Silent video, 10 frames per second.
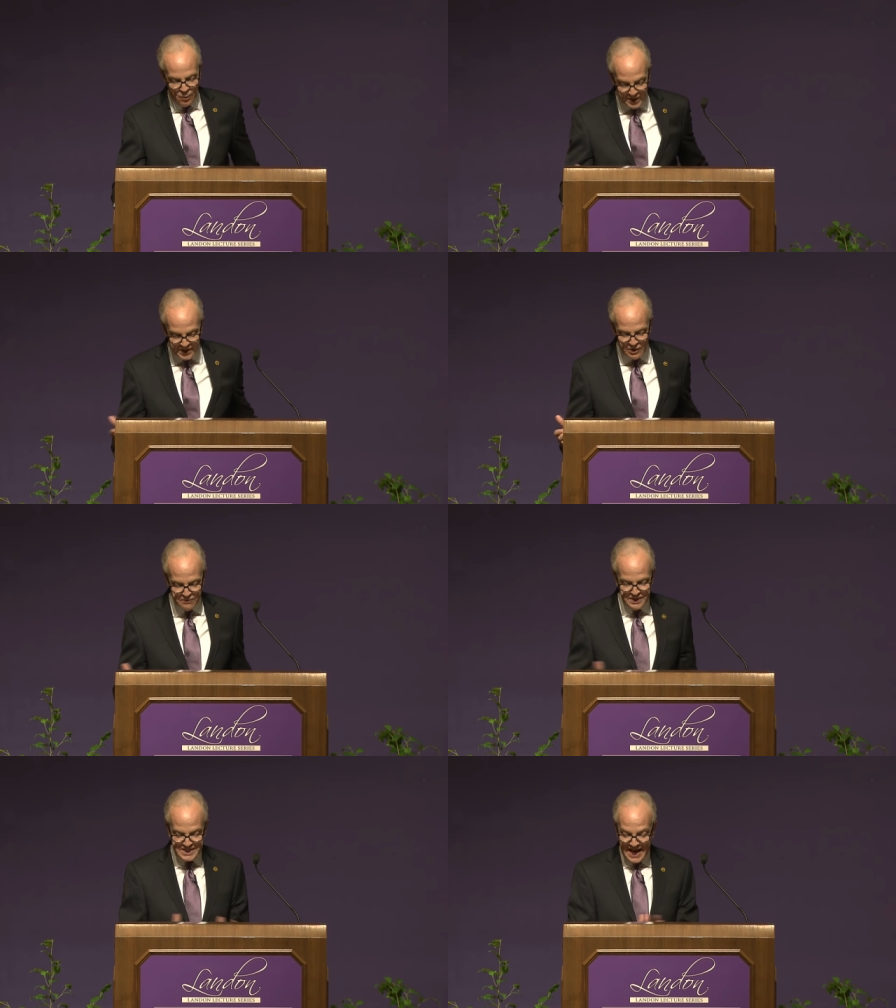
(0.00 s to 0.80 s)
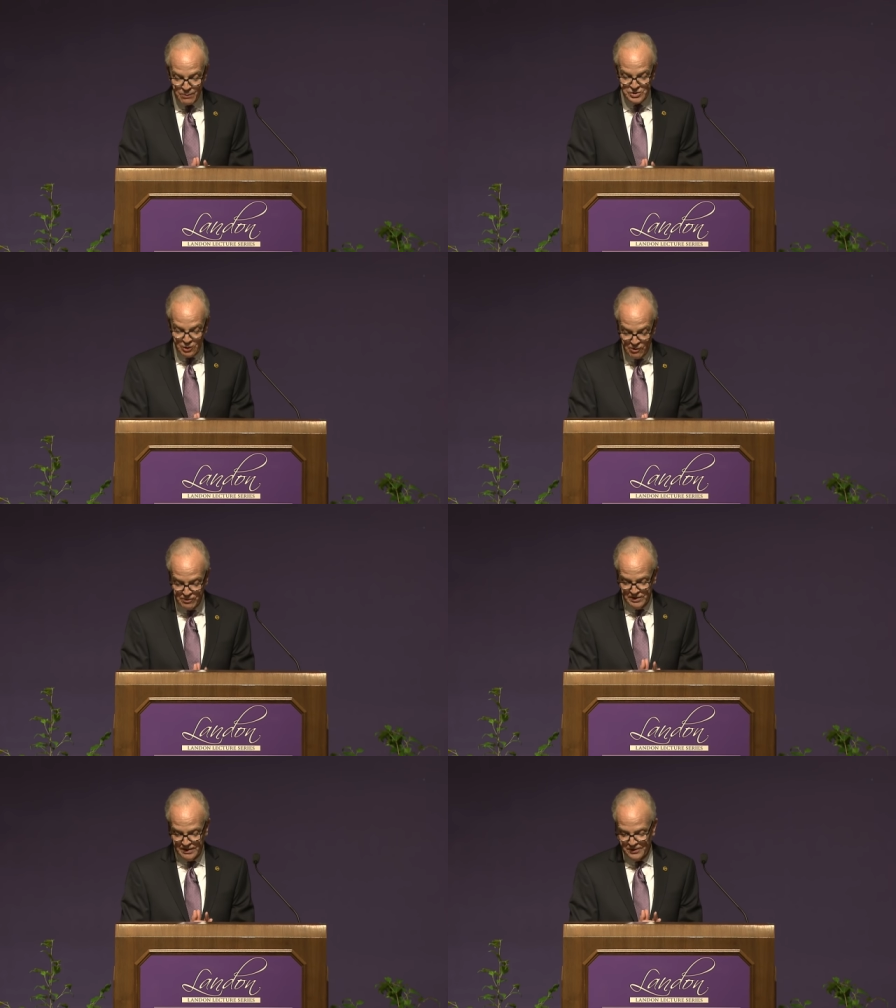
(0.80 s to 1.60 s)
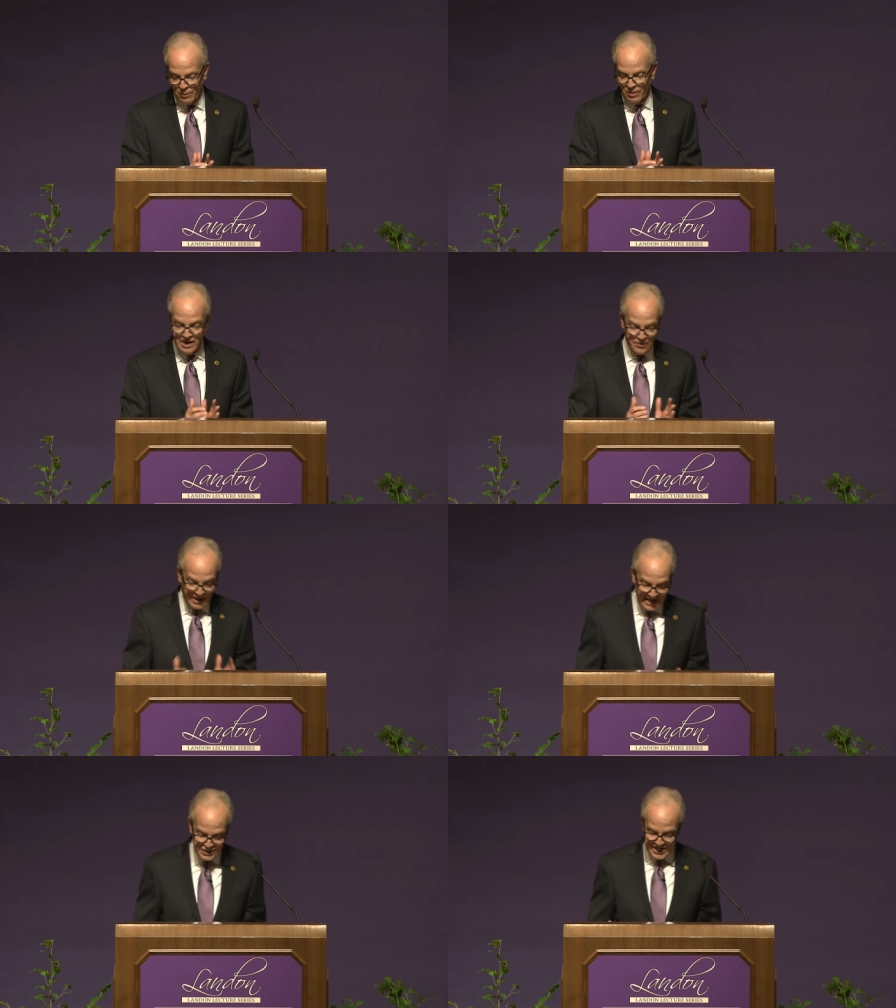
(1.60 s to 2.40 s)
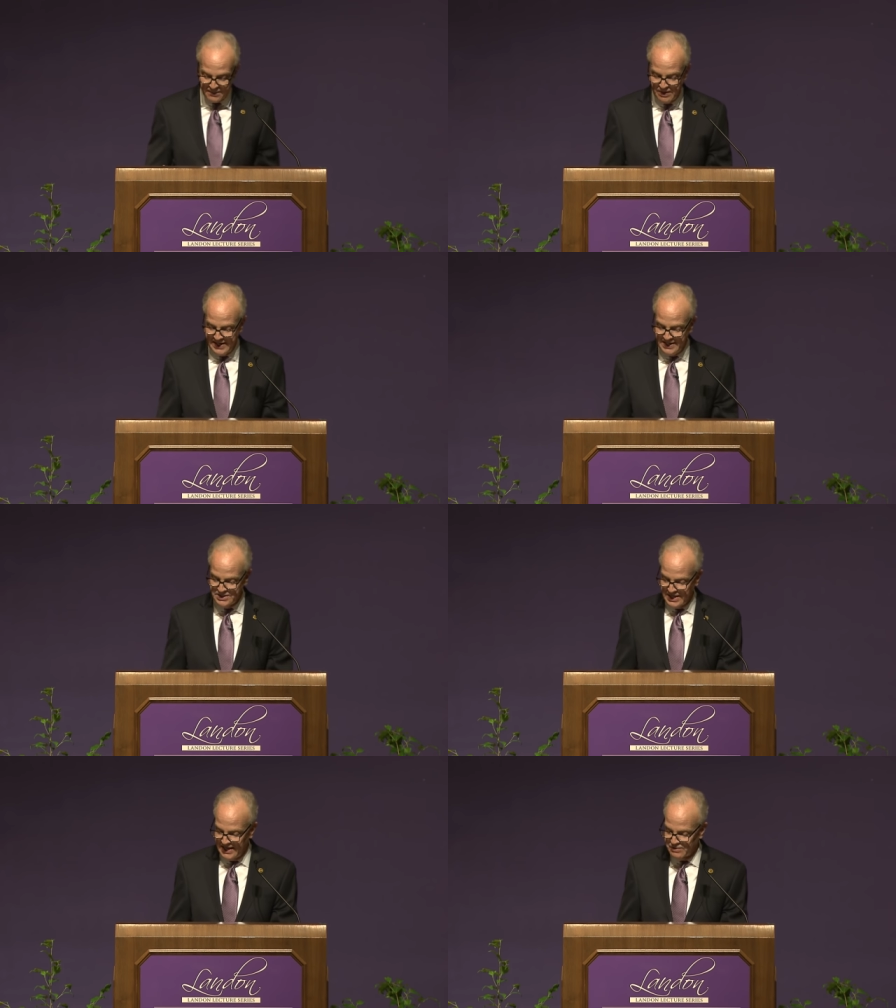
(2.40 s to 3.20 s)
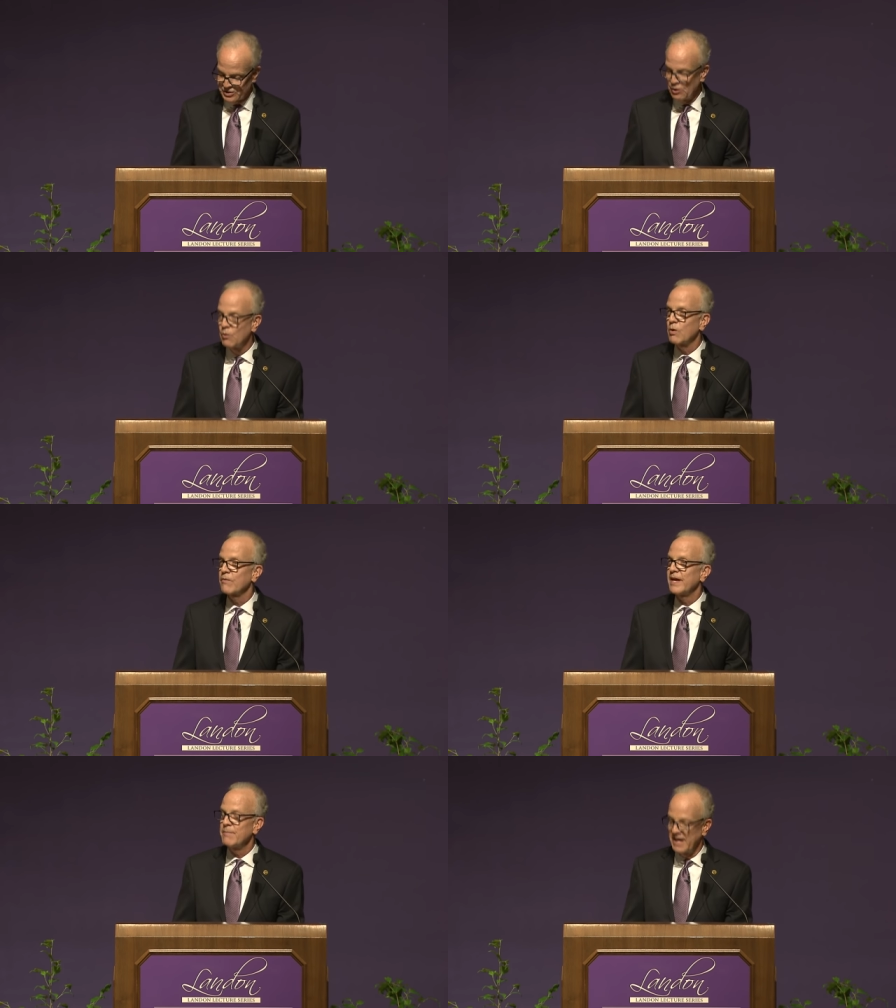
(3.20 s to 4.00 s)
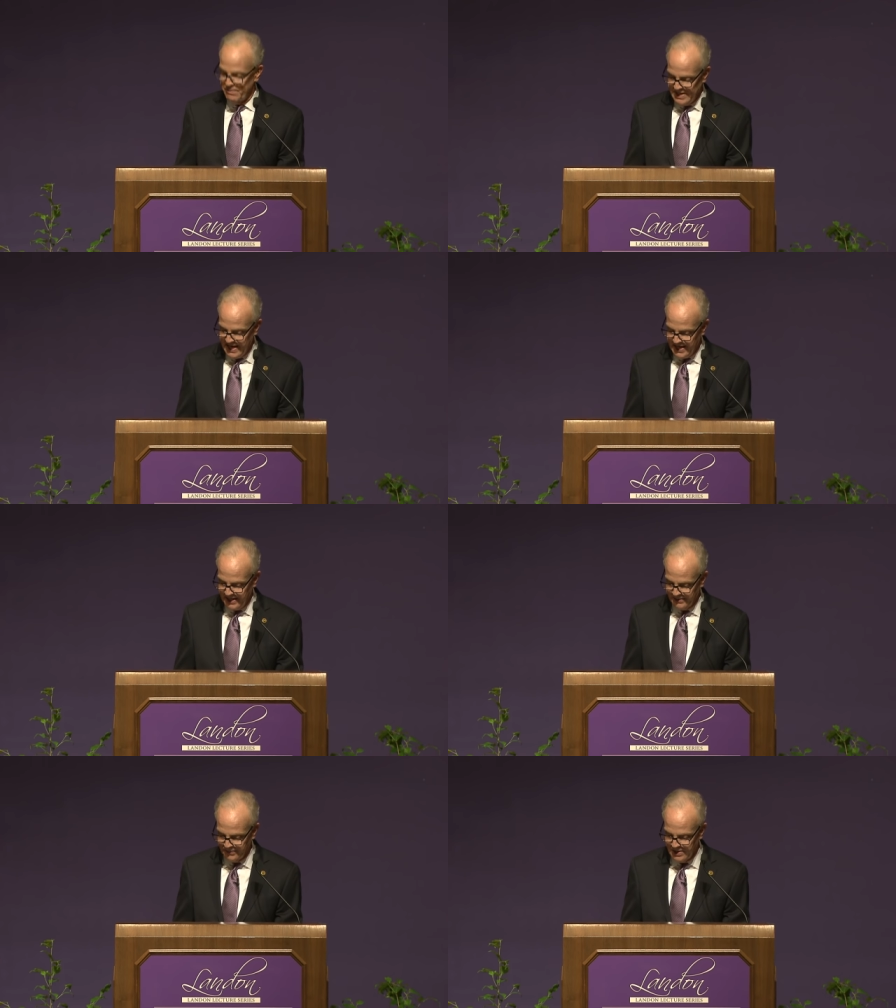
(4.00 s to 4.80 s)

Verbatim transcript: We didn't know if the attack was over, if there were other hijacked planes, and if so, where they might be heading.